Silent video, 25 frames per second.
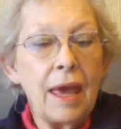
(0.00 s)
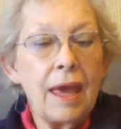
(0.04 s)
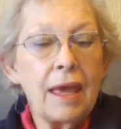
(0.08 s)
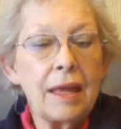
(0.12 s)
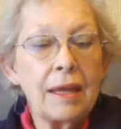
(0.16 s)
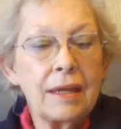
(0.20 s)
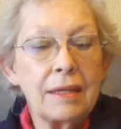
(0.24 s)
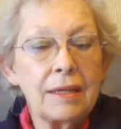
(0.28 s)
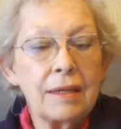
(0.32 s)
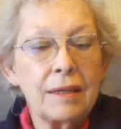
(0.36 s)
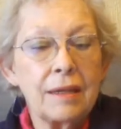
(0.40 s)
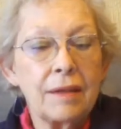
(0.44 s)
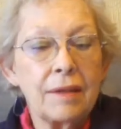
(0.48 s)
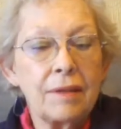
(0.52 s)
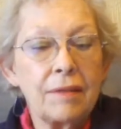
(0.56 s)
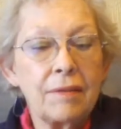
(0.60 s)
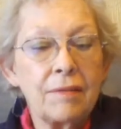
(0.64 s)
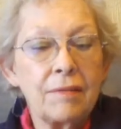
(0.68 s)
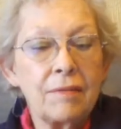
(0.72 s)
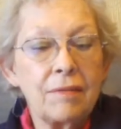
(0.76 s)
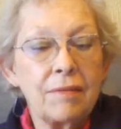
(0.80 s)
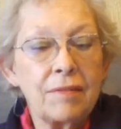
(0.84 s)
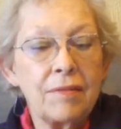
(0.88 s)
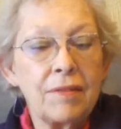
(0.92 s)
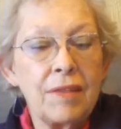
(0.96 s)
And
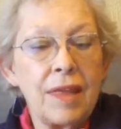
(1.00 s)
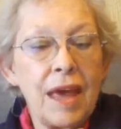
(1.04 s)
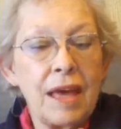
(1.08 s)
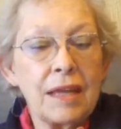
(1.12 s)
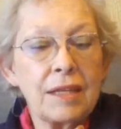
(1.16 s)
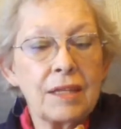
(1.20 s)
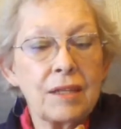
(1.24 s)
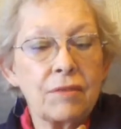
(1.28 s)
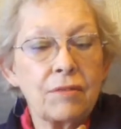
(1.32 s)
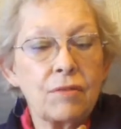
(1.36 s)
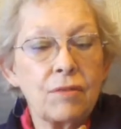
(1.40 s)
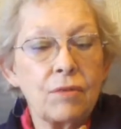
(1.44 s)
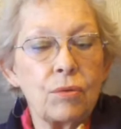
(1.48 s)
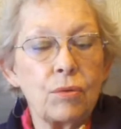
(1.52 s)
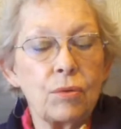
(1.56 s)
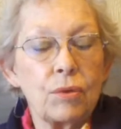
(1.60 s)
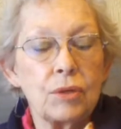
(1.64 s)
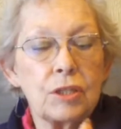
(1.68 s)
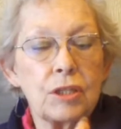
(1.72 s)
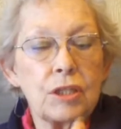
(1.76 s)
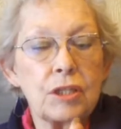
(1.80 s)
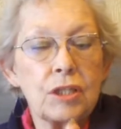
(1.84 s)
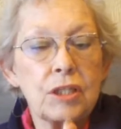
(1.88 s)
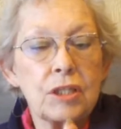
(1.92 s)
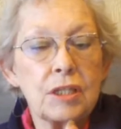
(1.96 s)
that, of
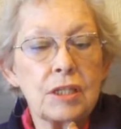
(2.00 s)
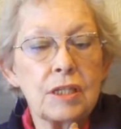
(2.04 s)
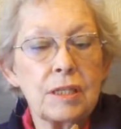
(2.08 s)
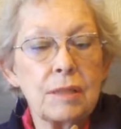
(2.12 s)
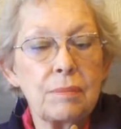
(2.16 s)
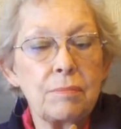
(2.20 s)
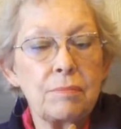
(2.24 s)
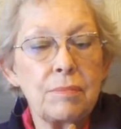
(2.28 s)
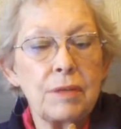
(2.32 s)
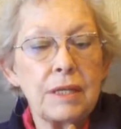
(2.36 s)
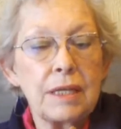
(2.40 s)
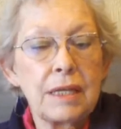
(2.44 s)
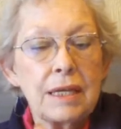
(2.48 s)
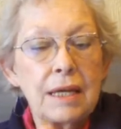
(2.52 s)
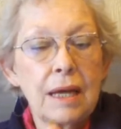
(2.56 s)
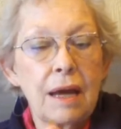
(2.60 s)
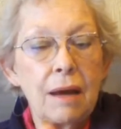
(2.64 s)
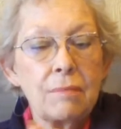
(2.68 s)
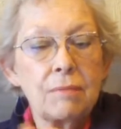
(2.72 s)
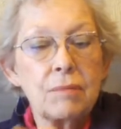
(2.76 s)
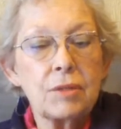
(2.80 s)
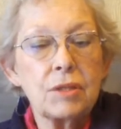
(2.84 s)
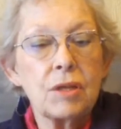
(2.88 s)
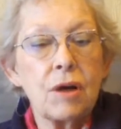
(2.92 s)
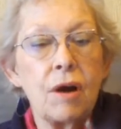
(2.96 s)
course, just simply
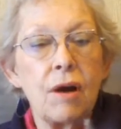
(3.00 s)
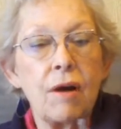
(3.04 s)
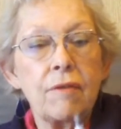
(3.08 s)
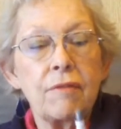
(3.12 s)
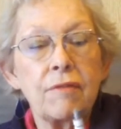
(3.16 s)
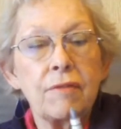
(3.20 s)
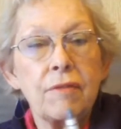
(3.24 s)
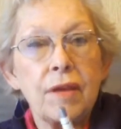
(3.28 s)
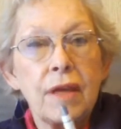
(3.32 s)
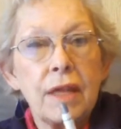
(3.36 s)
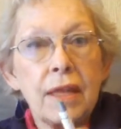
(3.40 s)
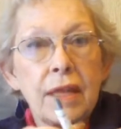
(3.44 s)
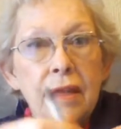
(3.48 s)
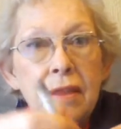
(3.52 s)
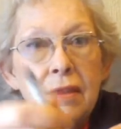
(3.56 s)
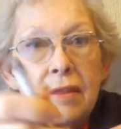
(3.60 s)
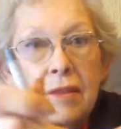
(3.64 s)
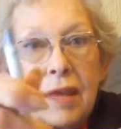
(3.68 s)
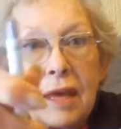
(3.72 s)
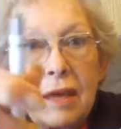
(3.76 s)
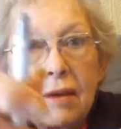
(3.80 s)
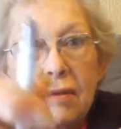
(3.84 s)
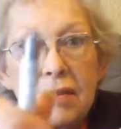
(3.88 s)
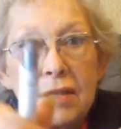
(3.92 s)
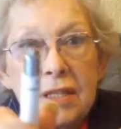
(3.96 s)
comes off.
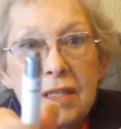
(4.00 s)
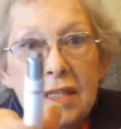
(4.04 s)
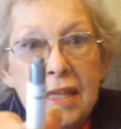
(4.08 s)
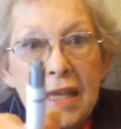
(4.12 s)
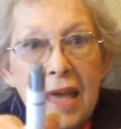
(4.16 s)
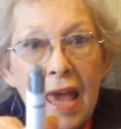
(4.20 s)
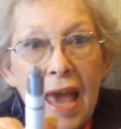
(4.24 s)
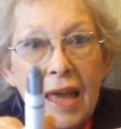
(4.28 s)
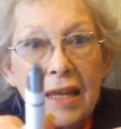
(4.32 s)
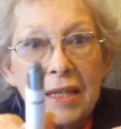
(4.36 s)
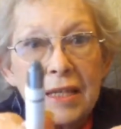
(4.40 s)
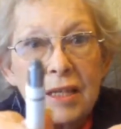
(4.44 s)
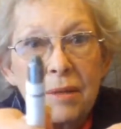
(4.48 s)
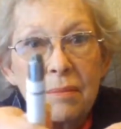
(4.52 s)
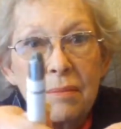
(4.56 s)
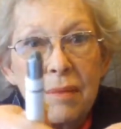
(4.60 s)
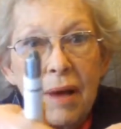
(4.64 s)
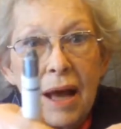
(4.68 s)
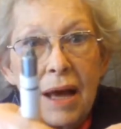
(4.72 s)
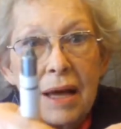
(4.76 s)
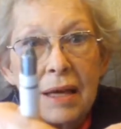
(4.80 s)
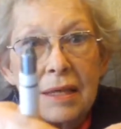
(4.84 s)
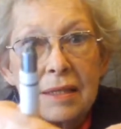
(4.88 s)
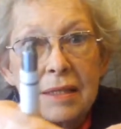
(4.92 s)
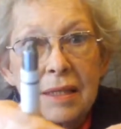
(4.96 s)
There is the
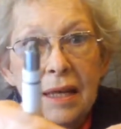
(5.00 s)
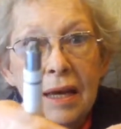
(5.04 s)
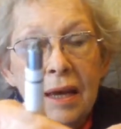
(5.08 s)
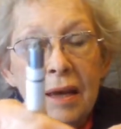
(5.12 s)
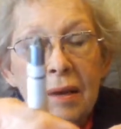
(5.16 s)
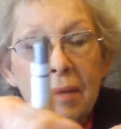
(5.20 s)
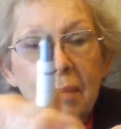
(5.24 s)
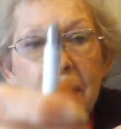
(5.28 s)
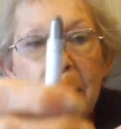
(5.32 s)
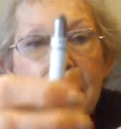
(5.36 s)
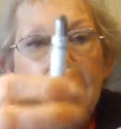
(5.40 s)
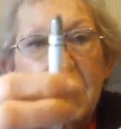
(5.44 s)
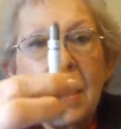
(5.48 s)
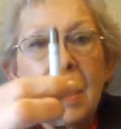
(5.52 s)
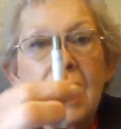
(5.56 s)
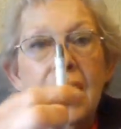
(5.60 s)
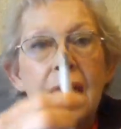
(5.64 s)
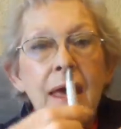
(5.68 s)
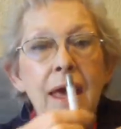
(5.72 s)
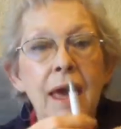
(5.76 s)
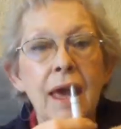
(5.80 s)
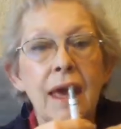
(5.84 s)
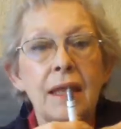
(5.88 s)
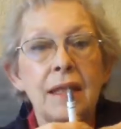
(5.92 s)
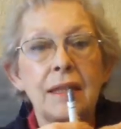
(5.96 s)
atomizer.
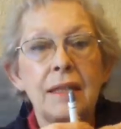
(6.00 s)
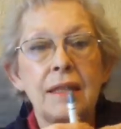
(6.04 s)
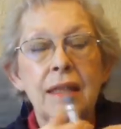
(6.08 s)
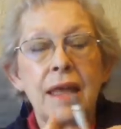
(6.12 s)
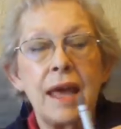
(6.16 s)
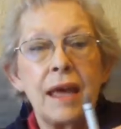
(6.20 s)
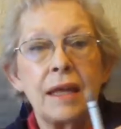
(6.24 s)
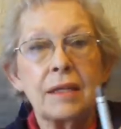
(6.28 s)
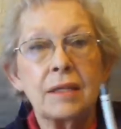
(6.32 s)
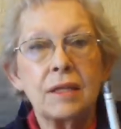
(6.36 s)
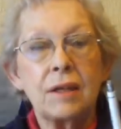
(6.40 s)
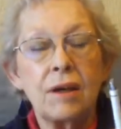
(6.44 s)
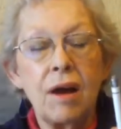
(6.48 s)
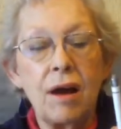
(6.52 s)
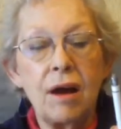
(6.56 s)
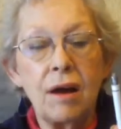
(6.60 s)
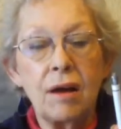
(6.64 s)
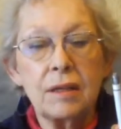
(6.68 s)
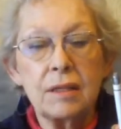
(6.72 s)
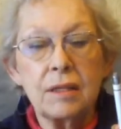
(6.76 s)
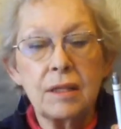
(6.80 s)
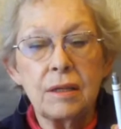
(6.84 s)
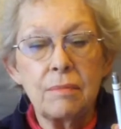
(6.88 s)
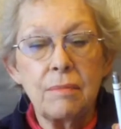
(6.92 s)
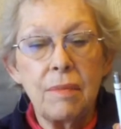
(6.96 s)
And that
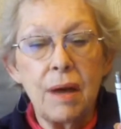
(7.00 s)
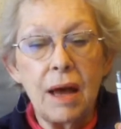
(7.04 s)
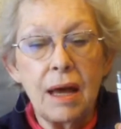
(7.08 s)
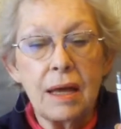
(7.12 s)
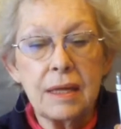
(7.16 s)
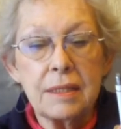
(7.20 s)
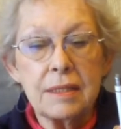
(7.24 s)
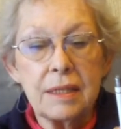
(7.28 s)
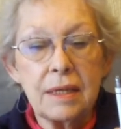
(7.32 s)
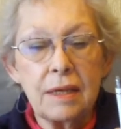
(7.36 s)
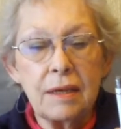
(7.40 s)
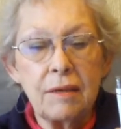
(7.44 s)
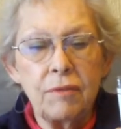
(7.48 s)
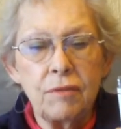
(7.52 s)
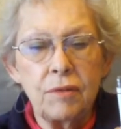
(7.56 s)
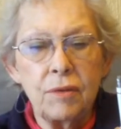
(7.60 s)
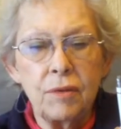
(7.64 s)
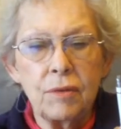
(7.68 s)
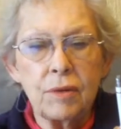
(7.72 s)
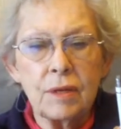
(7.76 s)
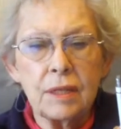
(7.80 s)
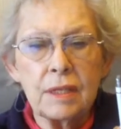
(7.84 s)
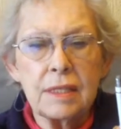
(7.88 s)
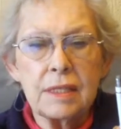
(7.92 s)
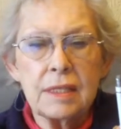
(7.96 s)
cartomizer, if
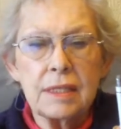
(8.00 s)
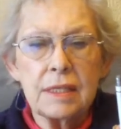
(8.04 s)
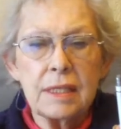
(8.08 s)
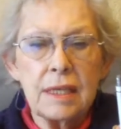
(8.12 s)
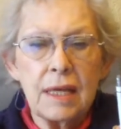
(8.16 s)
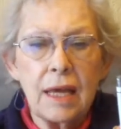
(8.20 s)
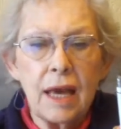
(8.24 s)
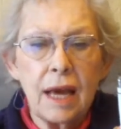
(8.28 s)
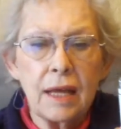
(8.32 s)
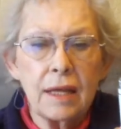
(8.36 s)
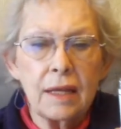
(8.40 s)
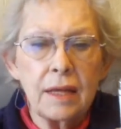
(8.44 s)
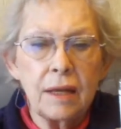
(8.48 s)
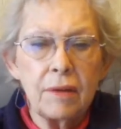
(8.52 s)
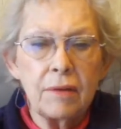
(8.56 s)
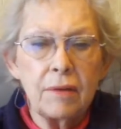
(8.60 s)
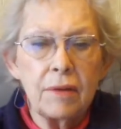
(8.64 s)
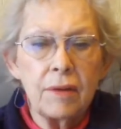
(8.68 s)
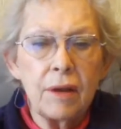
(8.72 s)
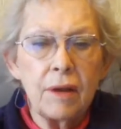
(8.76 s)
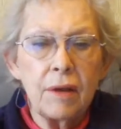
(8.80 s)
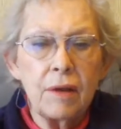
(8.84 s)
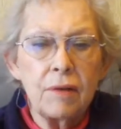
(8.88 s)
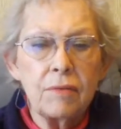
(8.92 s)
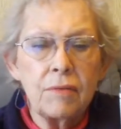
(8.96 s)
you can see, I
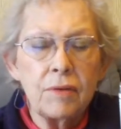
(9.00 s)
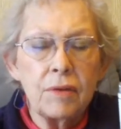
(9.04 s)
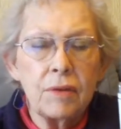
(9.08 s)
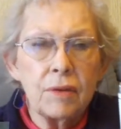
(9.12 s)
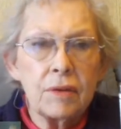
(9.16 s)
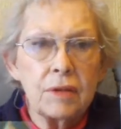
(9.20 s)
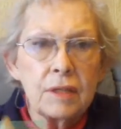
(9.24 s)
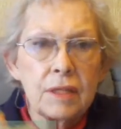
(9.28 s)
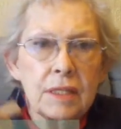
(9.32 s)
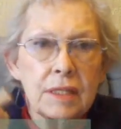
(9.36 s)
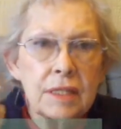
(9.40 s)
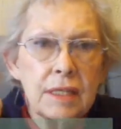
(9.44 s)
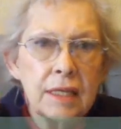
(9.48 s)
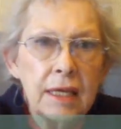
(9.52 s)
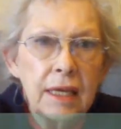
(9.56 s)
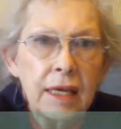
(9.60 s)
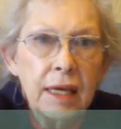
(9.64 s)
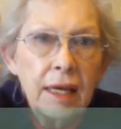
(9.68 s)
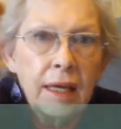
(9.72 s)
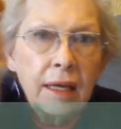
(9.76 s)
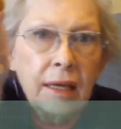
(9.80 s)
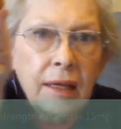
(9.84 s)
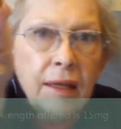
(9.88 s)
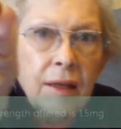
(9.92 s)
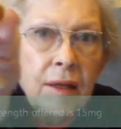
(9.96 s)
don't know if you can see,
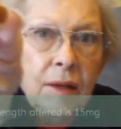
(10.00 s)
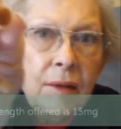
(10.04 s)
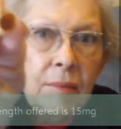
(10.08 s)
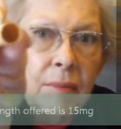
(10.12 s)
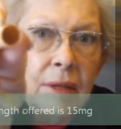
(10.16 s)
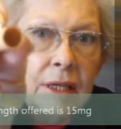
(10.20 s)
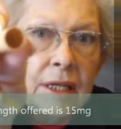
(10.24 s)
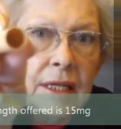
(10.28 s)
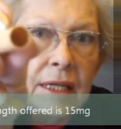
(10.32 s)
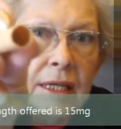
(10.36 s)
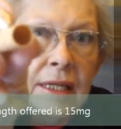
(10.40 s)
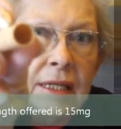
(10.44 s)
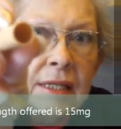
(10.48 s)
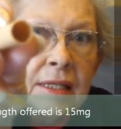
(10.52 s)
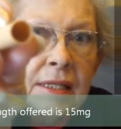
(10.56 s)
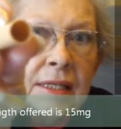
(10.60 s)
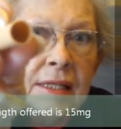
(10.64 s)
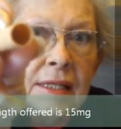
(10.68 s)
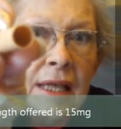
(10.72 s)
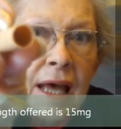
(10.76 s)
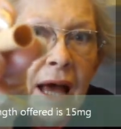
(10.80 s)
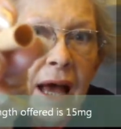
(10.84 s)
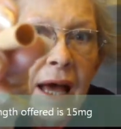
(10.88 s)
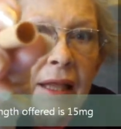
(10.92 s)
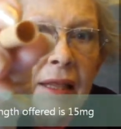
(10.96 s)
but
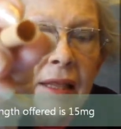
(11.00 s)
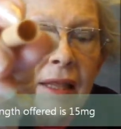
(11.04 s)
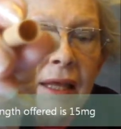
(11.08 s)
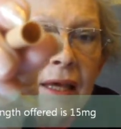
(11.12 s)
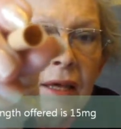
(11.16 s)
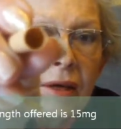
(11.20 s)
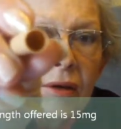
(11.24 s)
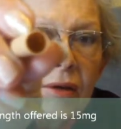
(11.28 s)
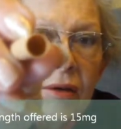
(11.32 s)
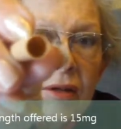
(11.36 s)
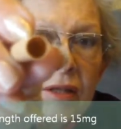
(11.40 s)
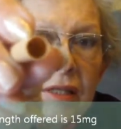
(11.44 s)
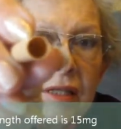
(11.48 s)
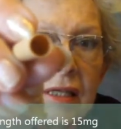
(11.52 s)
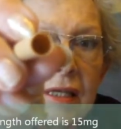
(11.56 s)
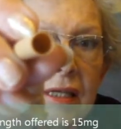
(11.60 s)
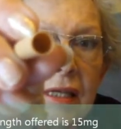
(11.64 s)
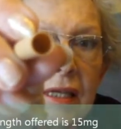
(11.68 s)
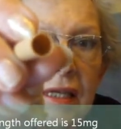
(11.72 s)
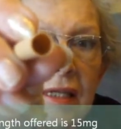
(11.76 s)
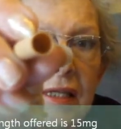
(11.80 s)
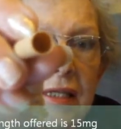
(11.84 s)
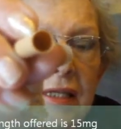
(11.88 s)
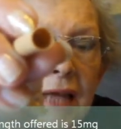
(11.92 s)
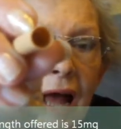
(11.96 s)
inside there you can
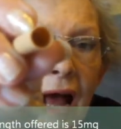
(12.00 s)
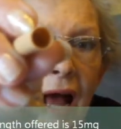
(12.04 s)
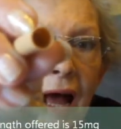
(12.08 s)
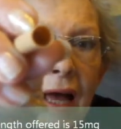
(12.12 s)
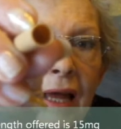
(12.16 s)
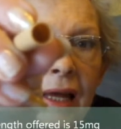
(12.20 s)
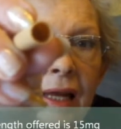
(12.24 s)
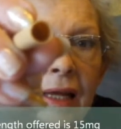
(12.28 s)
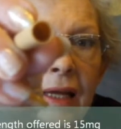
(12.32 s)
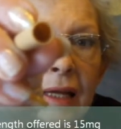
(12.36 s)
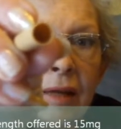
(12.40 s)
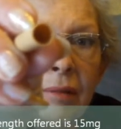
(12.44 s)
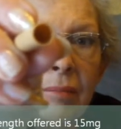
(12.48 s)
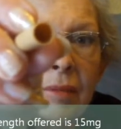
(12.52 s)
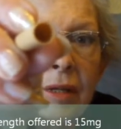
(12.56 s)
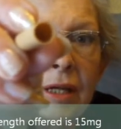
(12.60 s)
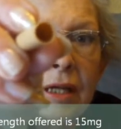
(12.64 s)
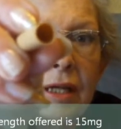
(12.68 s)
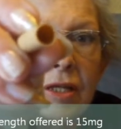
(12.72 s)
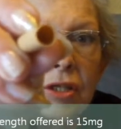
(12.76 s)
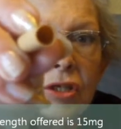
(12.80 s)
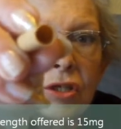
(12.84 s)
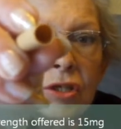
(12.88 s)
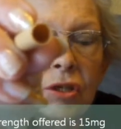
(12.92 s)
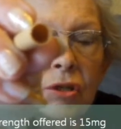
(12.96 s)
see a tiny
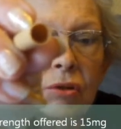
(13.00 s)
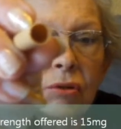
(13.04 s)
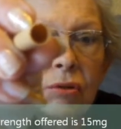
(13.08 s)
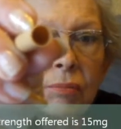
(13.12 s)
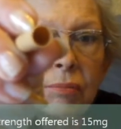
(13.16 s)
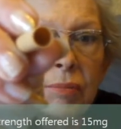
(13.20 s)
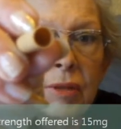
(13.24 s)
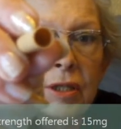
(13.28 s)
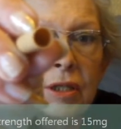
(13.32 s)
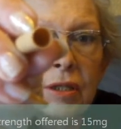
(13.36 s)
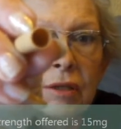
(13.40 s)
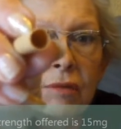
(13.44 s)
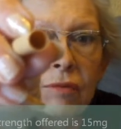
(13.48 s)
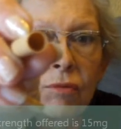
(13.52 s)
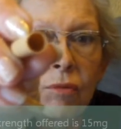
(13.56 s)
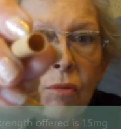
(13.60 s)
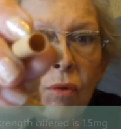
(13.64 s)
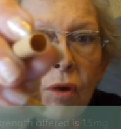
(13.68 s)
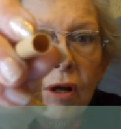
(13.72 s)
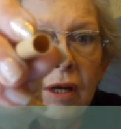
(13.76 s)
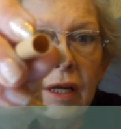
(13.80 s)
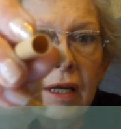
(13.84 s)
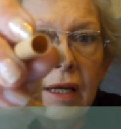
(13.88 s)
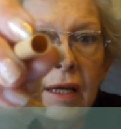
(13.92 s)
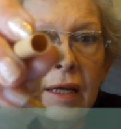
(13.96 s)
minuscule bit of
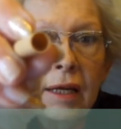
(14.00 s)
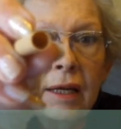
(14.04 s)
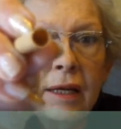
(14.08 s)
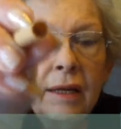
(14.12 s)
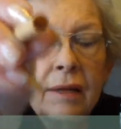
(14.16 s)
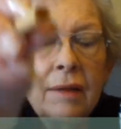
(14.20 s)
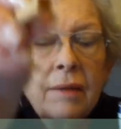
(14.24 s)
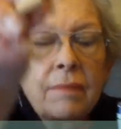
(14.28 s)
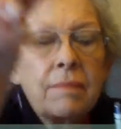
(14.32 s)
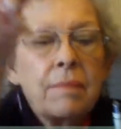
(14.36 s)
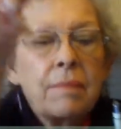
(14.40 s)
wadding